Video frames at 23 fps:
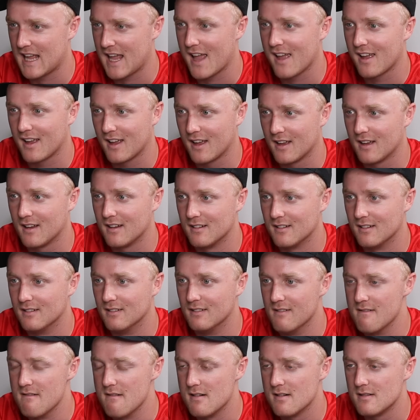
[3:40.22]
you could
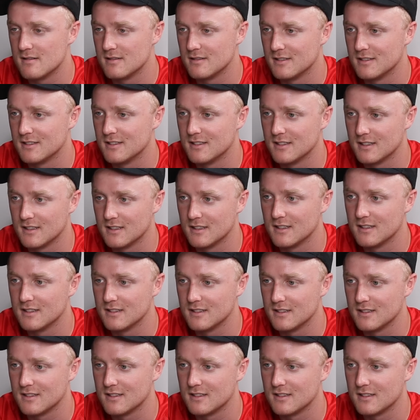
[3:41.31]
argue that